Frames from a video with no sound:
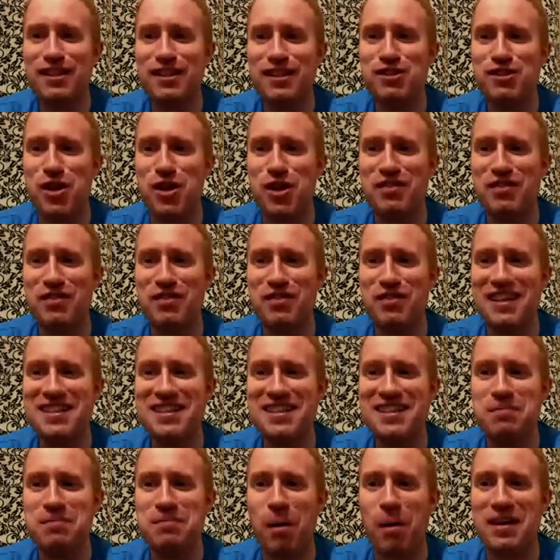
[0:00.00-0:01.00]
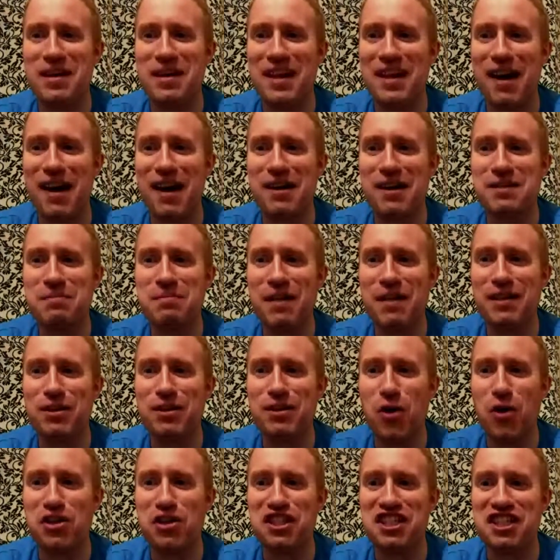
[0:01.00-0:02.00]
by the sound of it, and this is
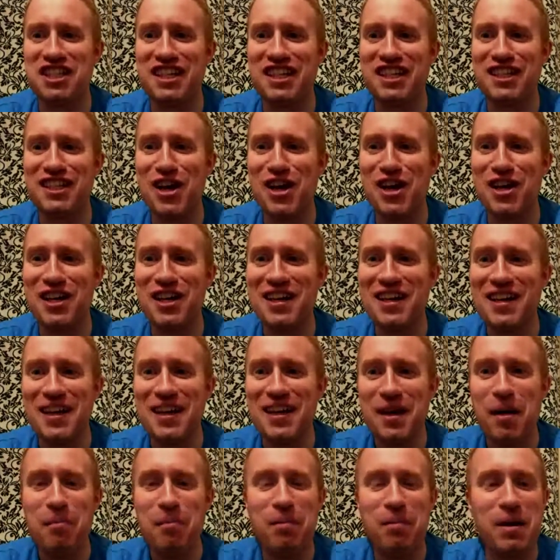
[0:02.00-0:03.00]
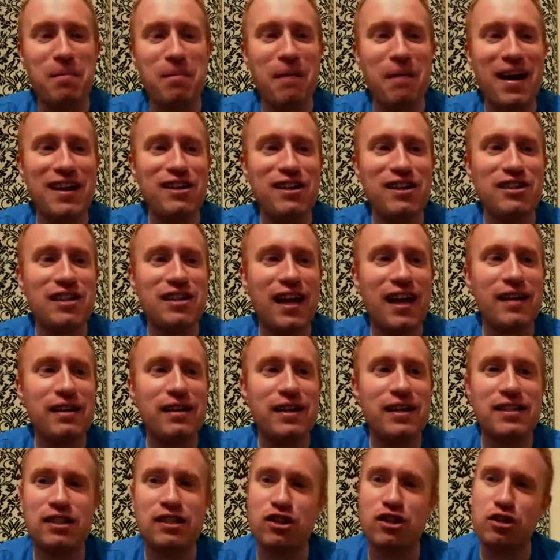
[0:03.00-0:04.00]
probably an Irishman talking shit now, but
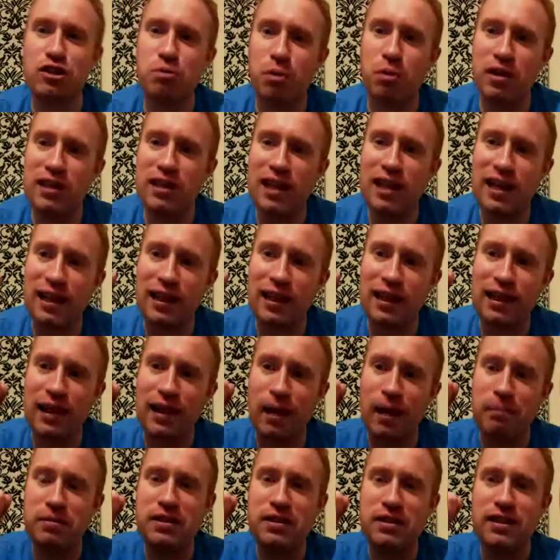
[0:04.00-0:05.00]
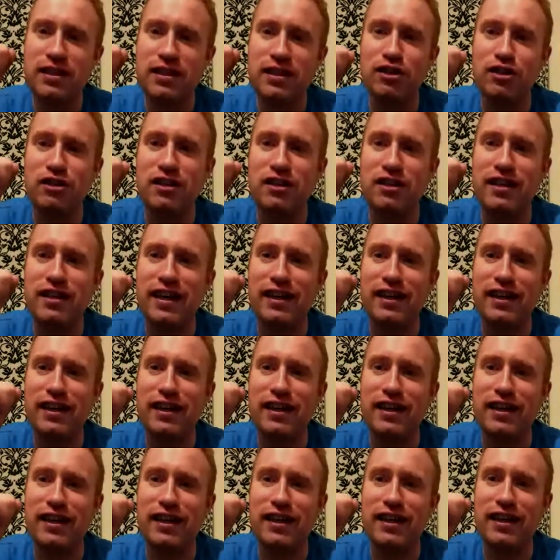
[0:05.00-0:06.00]
a miner's light is just one of the little lamps
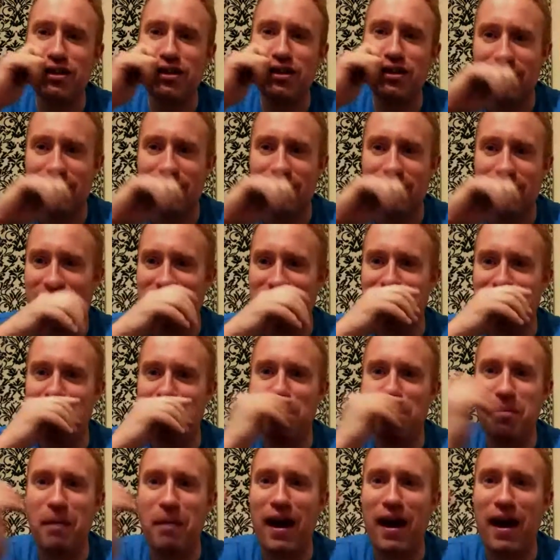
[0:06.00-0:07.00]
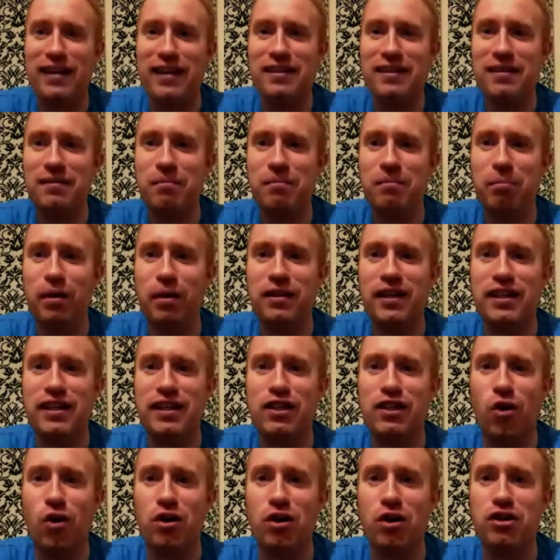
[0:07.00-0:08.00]
they used to take down into the
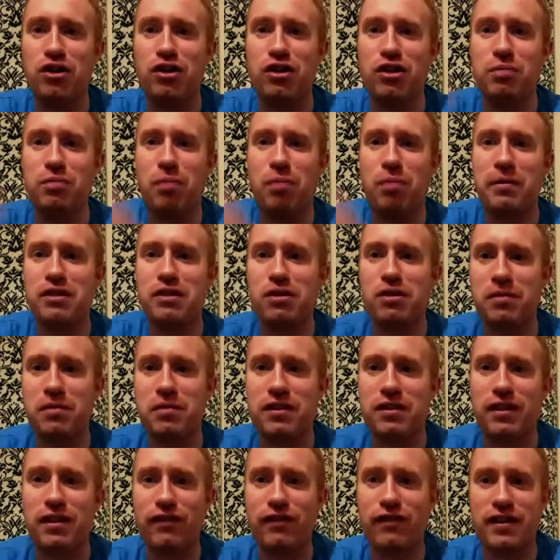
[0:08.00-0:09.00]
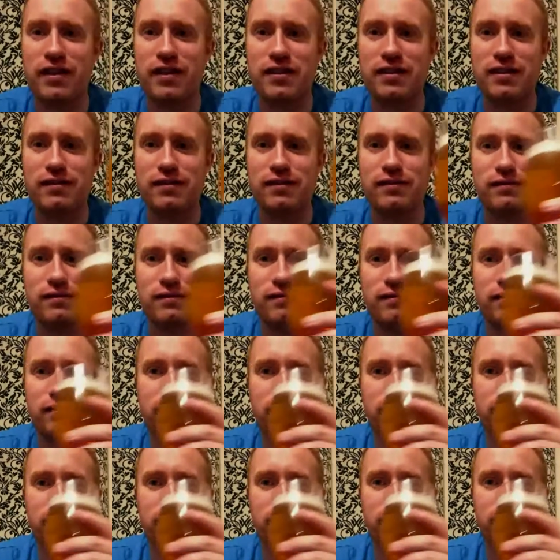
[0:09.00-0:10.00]
mine. But in Yorkshire, it's probably something different,
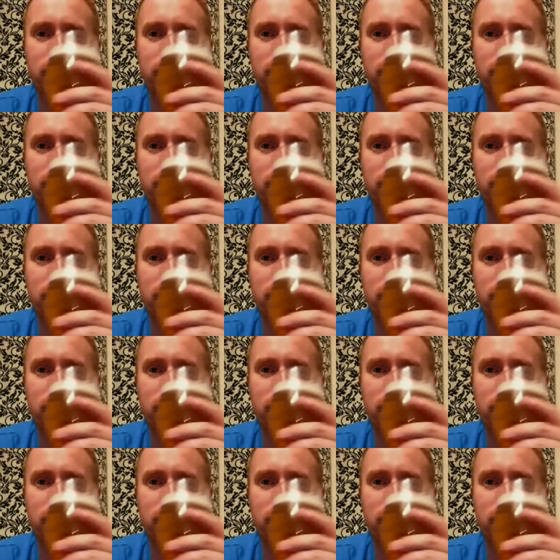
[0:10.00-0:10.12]
is it?